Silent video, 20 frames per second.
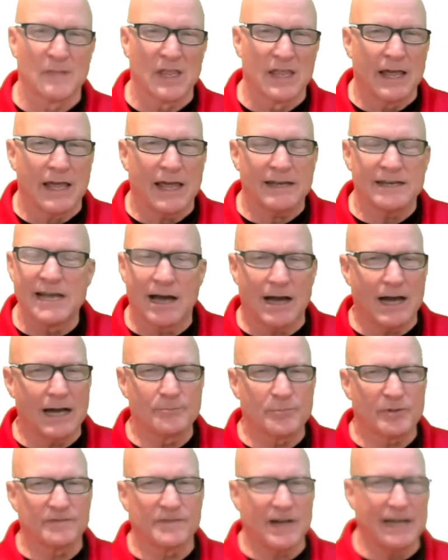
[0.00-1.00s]
Now, I
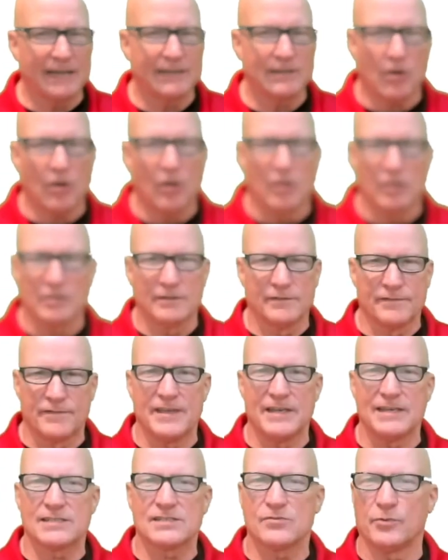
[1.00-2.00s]
provide all of
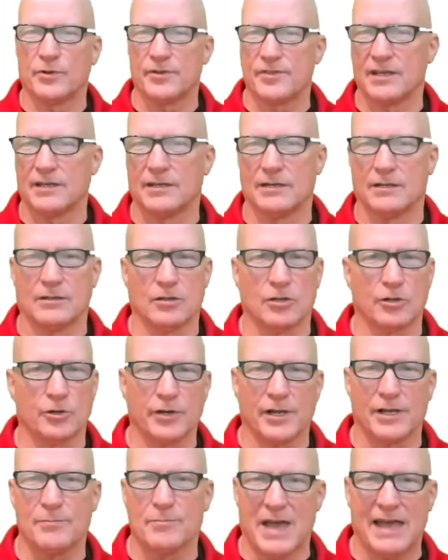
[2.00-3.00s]
this within a
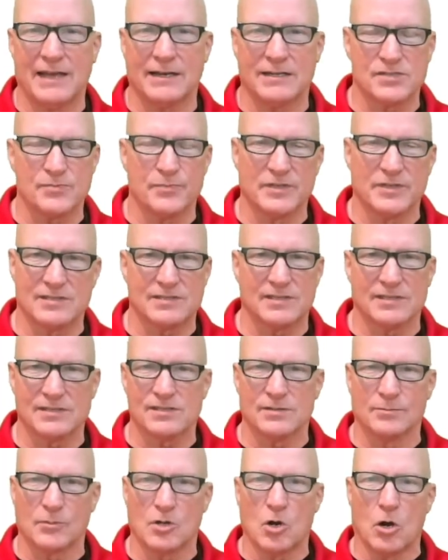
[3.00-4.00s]
learning management
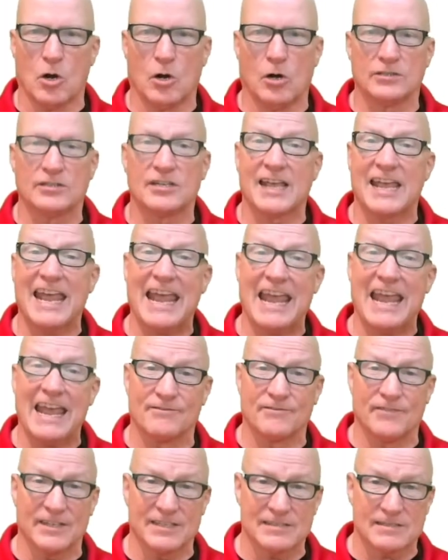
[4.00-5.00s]
system called
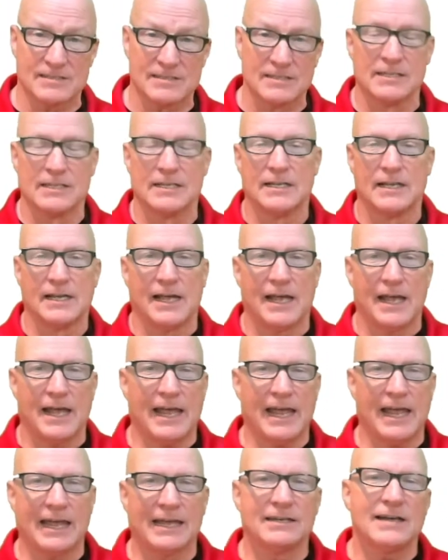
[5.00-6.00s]
Canvas,
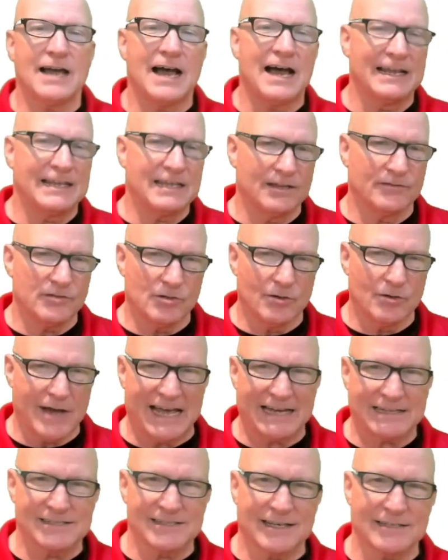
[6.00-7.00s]
and I give you
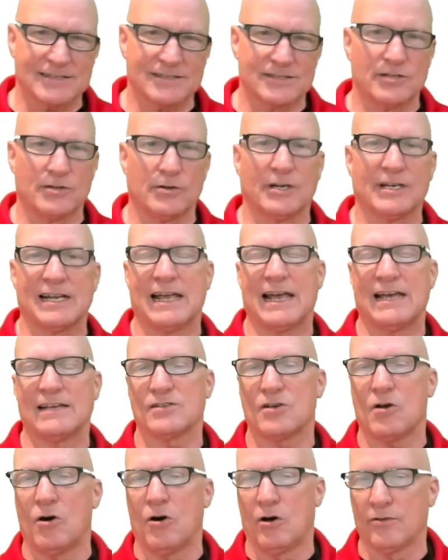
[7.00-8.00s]
access to it. It has
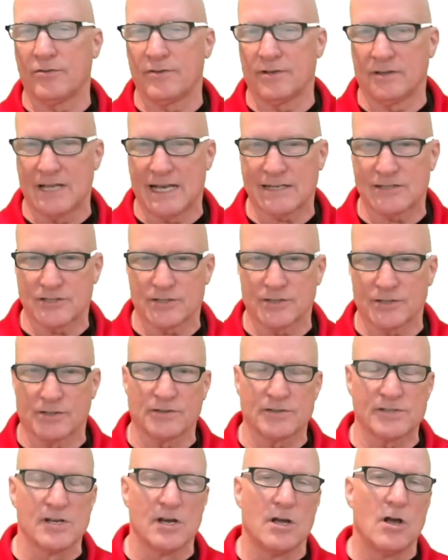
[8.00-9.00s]
all the
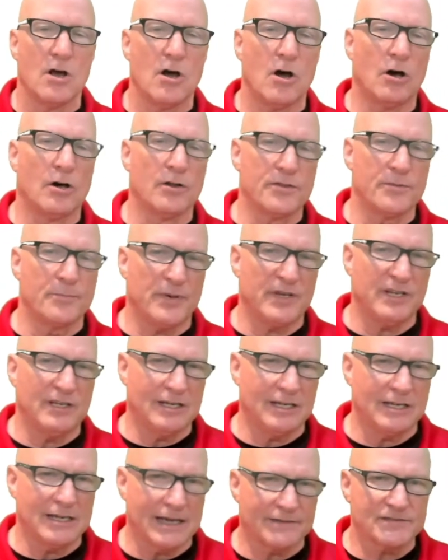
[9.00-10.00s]
lectures, all the
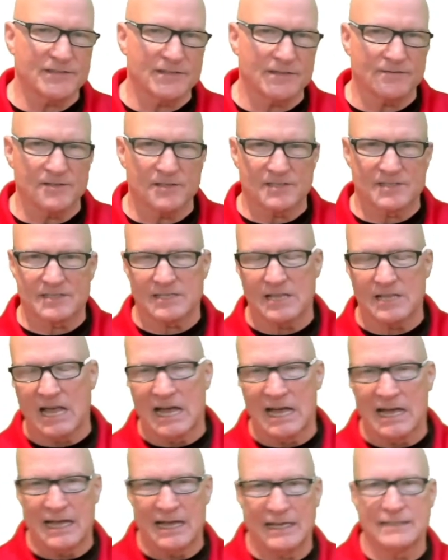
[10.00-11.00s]
PDFs of the
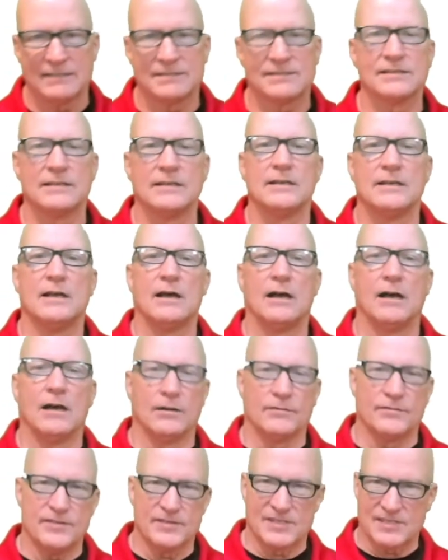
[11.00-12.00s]
slides,
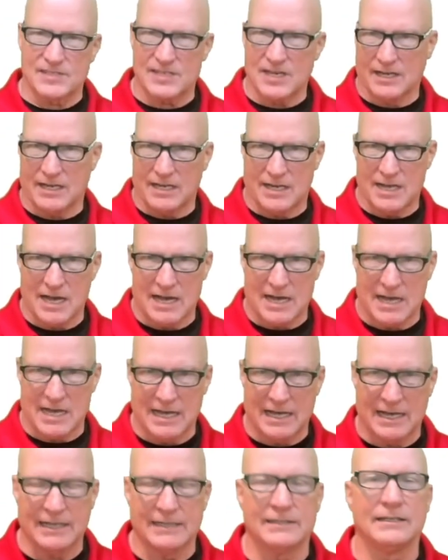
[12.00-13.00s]
of the study
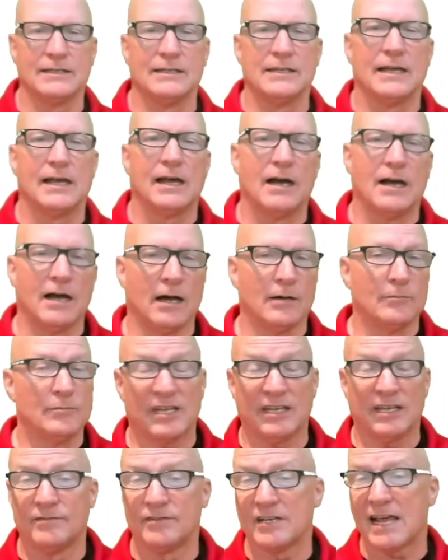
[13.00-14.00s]
guide, um,
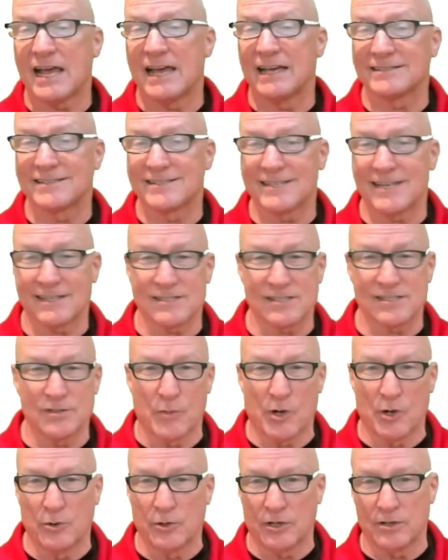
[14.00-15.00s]
even has
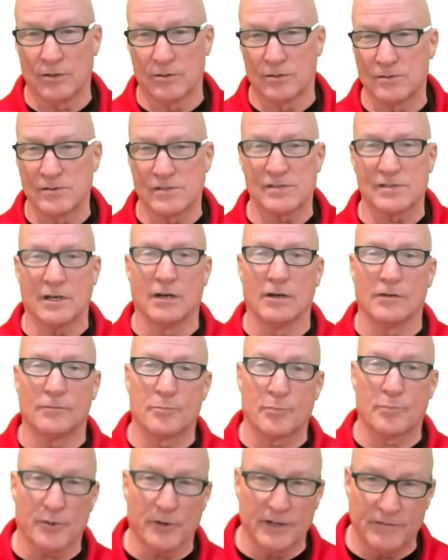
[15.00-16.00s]
testimonials of
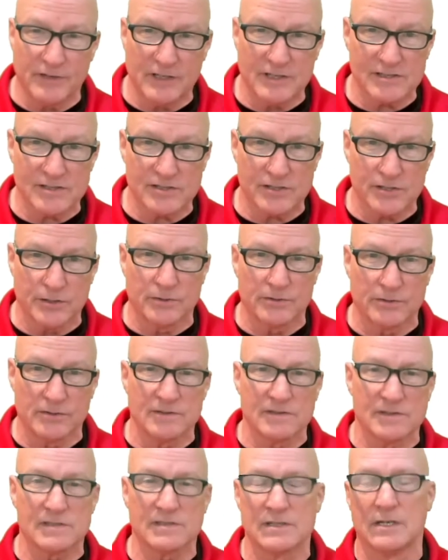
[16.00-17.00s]
previous
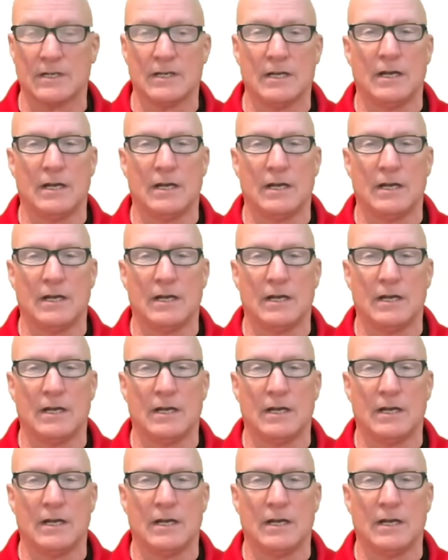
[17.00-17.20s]
students.